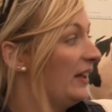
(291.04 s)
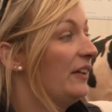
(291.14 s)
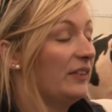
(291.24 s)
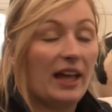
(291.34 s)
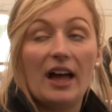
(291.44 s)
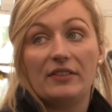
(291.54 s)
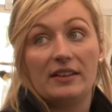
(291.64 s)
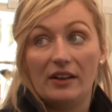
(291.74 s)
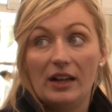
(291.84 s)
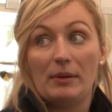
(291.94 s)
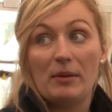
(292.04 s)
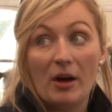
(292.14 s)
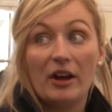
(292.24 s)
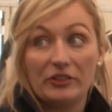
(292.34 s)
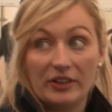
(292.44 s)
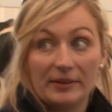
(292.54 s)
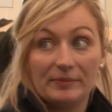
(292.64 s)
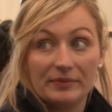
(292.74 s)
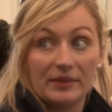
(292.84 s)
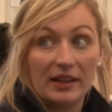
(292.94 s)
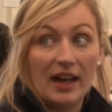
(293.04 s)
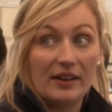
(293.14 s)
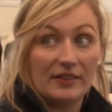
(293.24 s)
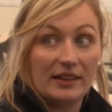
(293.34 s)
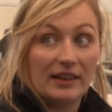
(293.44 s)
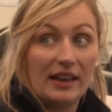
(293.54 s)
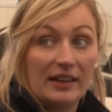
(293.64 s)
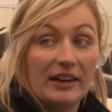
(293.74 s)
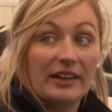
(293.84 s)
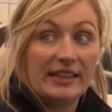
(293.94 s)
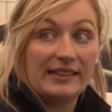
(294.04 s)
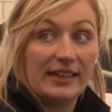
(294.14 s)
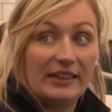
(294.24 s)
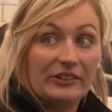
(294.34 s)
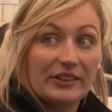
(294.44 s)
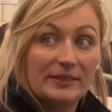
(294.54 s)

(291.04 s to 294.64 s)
Identify the calf. It's all about monitoring calves at an early stage.